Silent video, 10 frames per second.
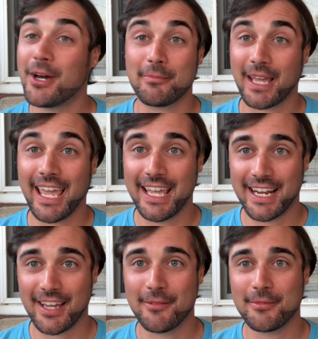not a
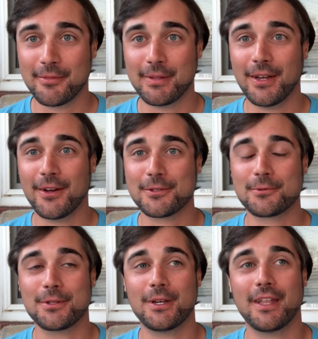mechanic. I'm going to be honest
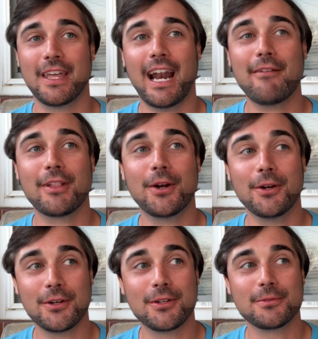with you all that. I've
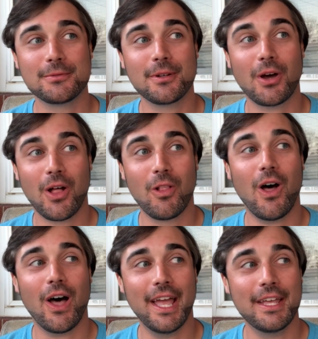learned a
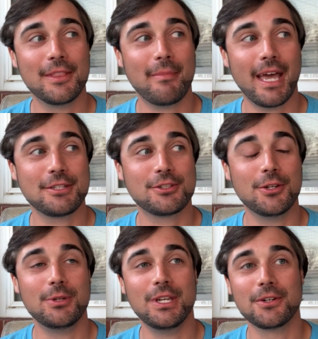lot in the past
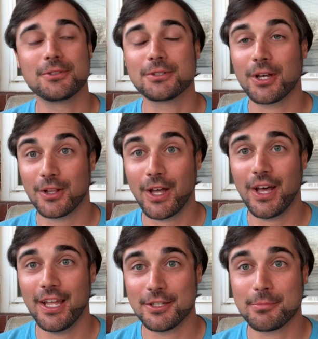2 years, a
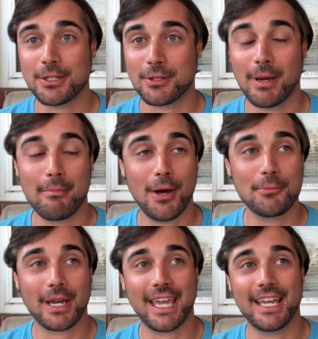lot, especially about
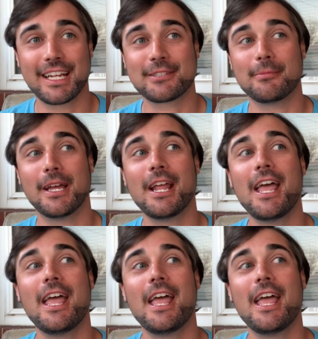boat mechanics, but